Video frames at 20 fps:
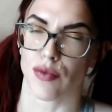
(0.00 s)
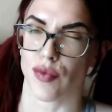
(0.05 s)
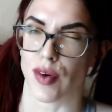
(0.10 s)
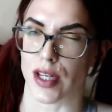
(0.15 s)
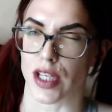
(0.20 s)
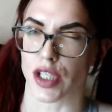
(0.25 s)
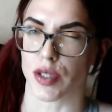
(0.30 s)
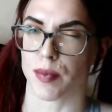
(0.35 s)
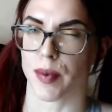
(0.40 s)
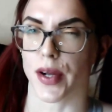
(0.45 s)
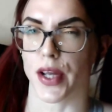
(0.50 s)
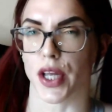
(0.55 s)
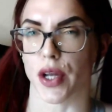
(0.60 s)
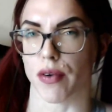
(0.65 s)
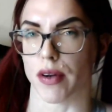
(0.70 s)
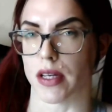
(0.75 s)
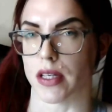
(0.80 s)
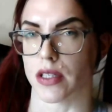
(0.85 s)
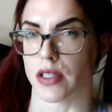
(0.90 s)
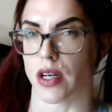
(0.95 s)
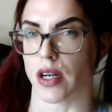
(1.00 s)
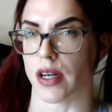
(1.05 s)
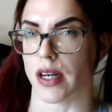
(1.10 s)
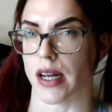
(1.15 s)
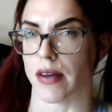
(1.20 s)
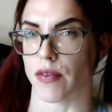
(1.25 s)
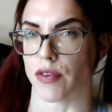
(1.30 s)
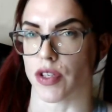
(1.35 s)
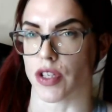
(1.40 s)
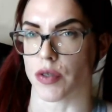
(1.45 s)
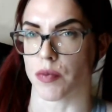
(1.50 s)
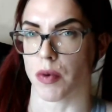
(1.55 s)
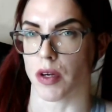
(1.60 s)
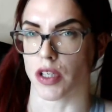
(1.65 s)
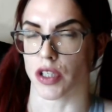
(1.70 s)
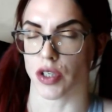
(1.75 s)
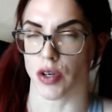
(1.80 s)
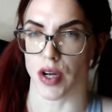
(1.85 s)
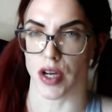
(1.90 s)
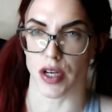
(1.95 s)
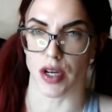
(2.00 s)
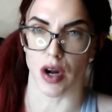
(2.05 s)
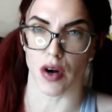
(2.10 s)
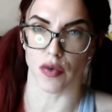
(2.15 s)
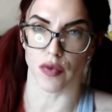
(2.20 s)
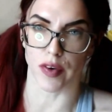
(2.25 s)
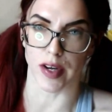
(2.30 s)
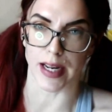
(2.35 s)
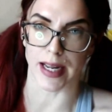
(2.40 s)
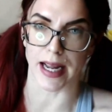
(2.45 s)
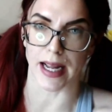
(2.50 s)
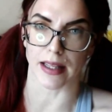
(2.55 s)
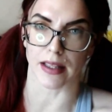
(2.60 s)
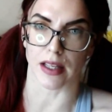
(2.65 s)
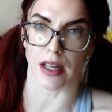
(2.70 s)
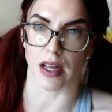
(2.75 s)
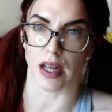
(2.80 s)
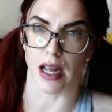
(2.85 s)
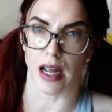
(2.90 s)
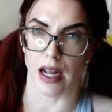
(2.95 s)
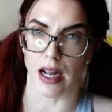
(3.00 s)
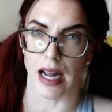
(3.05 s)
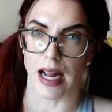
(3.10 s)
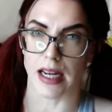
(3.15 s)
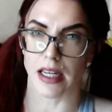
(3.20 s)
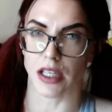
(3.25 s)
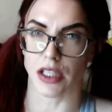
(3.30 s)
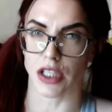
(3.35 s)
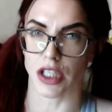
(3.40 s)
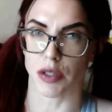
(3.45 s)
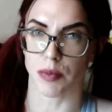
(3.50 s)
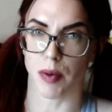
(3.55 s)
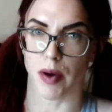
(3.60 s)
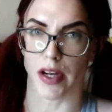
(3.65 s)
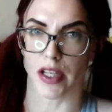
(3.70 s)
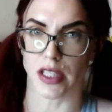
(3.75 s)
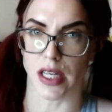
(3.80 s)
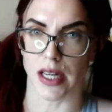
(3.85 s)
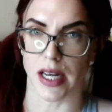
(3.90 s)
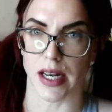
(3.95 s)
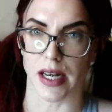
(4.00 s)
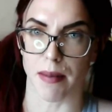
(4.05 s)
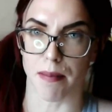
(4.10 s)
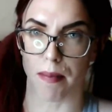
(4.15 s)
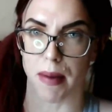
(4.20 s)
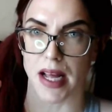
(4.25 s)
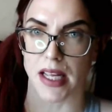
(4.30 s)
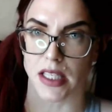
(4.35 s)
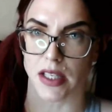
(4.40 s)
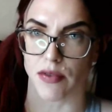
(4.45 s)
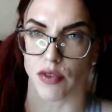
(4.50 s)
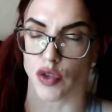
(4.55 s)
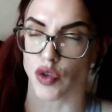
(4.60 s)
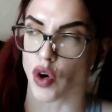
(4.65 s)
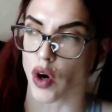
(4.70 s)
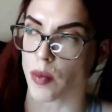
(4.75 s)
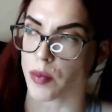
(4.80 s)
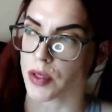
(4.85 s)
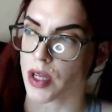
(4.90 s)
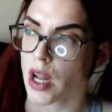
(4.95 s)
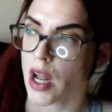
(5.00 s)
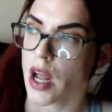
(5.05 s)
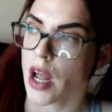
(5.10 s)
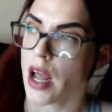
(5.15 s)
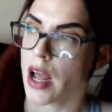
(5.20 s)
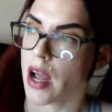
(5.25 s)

don't really spike your insulin levels as much so you don't really get the energy spikes and then the massive drops